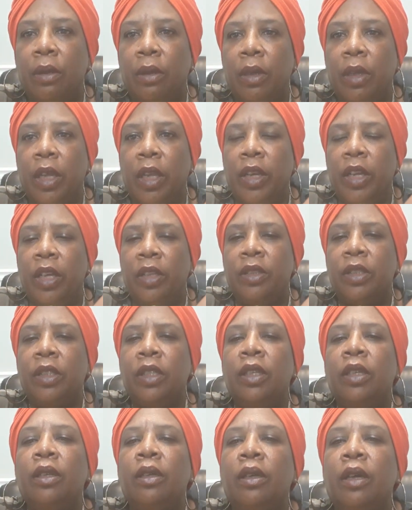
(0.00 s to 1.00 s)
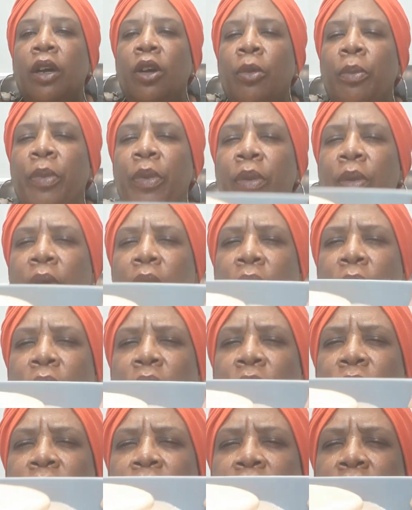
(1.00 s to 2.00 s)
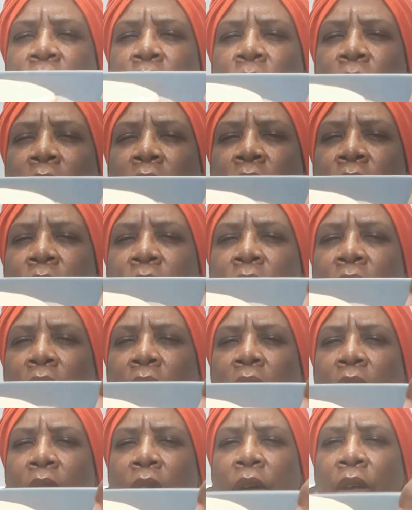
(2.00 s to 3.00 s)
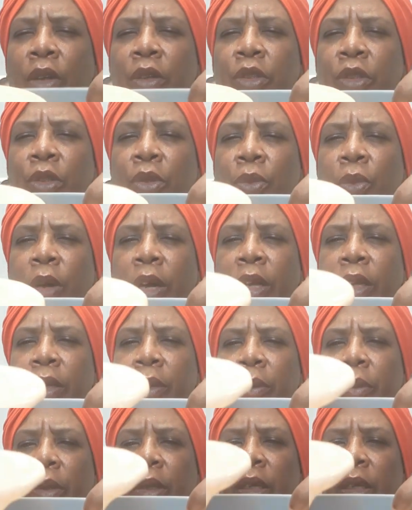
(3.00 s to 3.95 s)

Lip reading: Can y'all see? Oh, I don't know if that's too close or too white, but